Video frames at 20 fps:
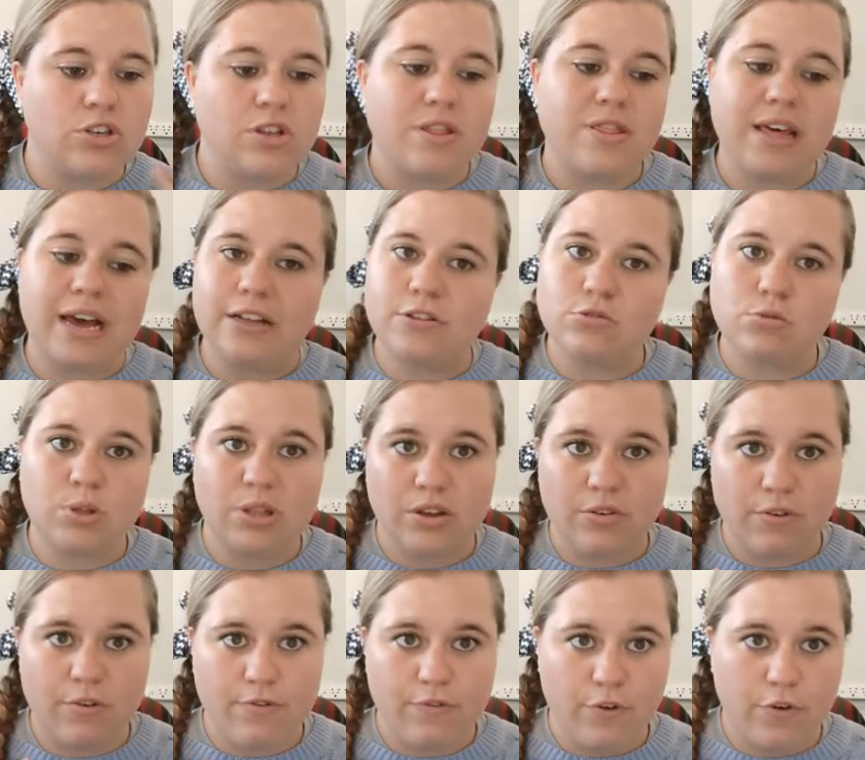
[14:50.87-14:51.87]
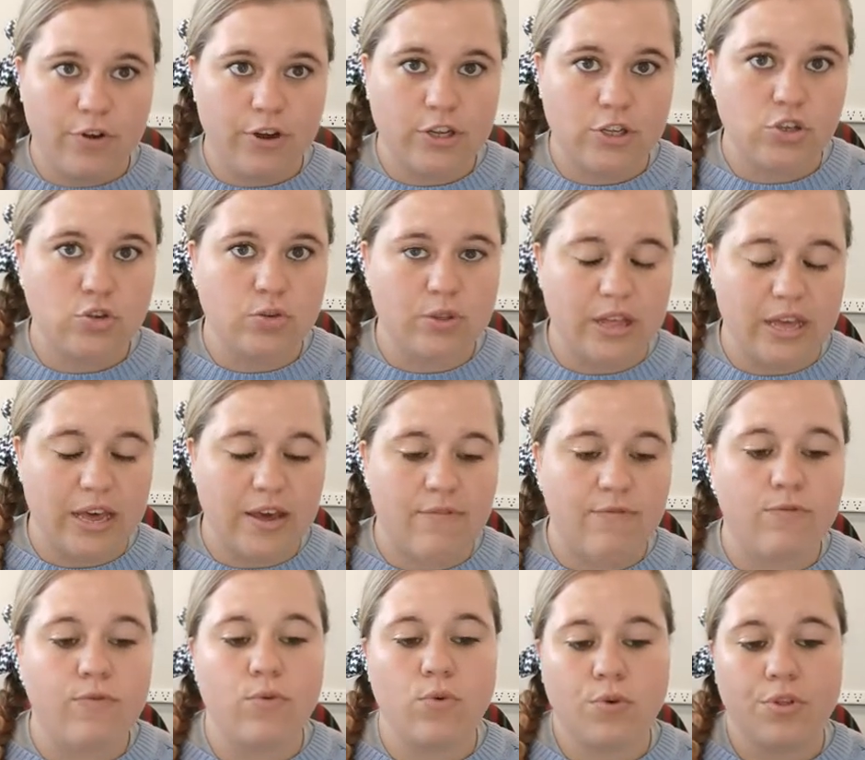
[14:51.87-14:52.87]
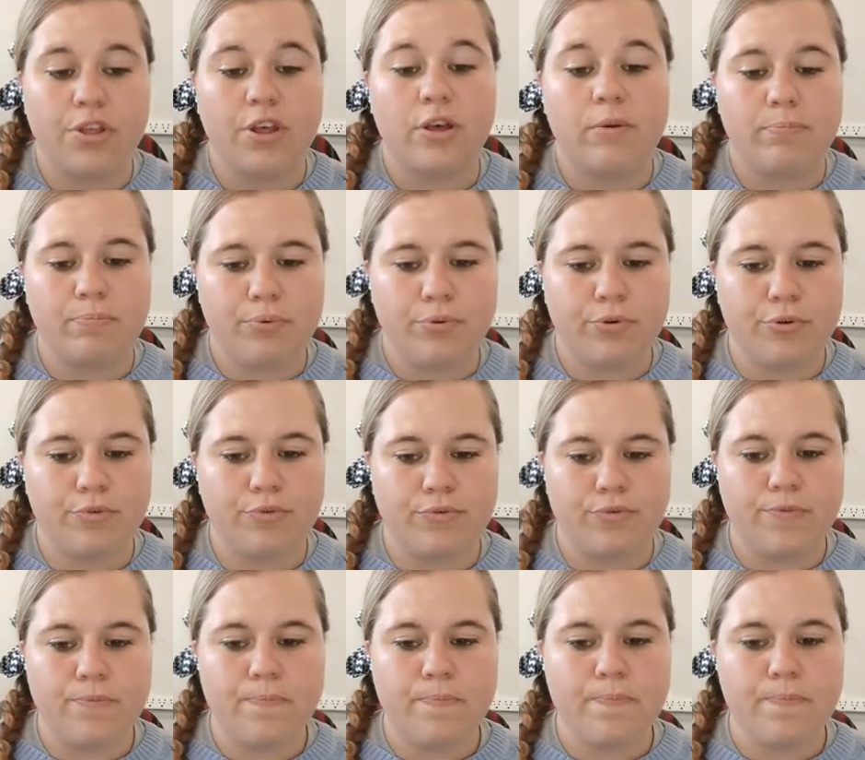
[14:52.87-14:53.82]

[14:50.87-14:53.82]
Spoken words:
That's what they're referring to there for the proof.